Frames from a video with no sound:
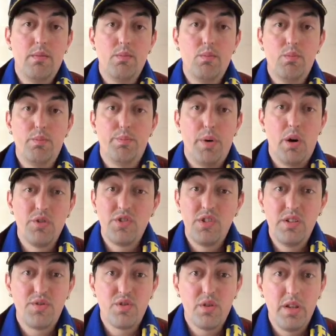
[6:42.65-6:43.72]

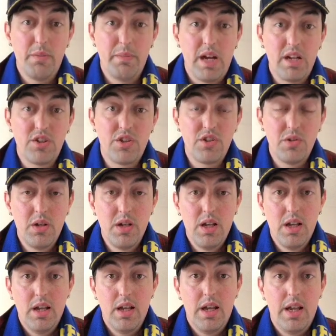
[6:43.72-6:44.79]
Positives from the match,
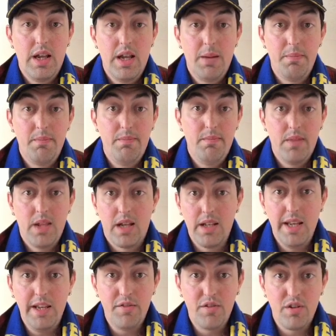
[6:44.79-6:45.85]
at
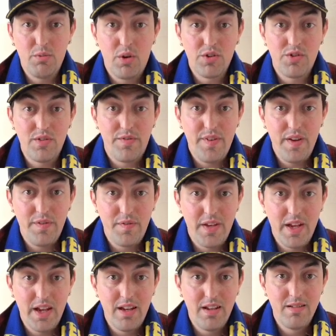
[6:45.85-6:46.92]
least it wasn't
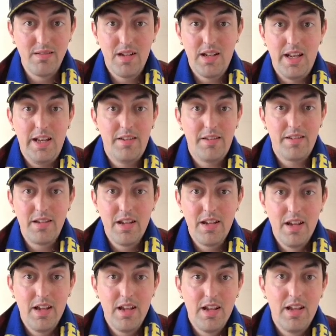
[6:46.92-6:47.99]
50, at least.
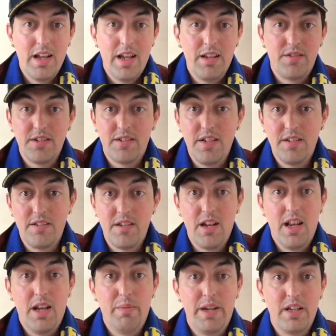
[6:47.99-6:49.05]

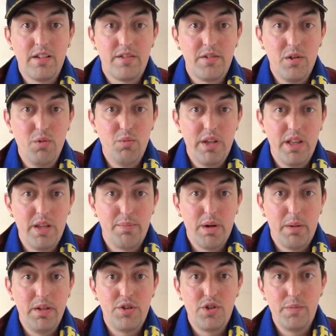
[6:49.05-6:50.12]
Statistically we can still win the
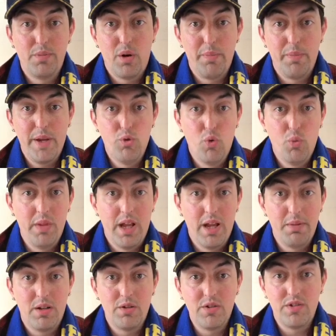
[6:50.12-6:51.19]
premiership or be up there, because